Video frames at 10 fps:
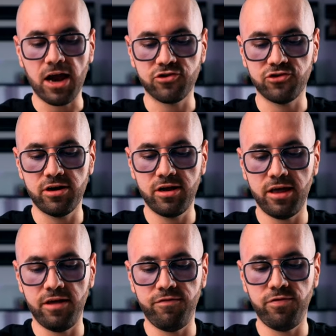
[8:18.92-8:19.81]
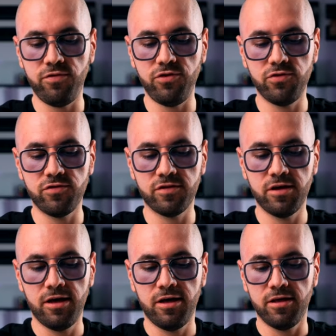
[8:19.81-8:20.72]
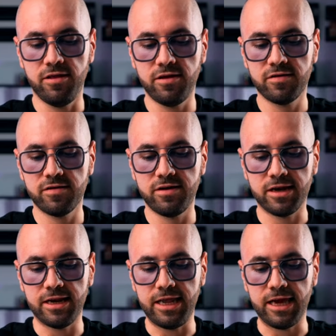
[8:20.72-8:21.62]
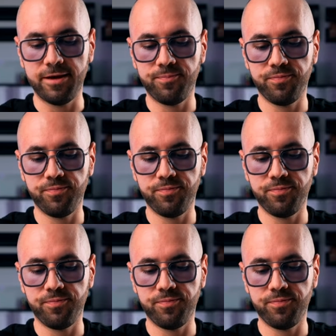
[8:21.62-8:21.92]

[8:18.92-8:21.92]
action if you use this technique.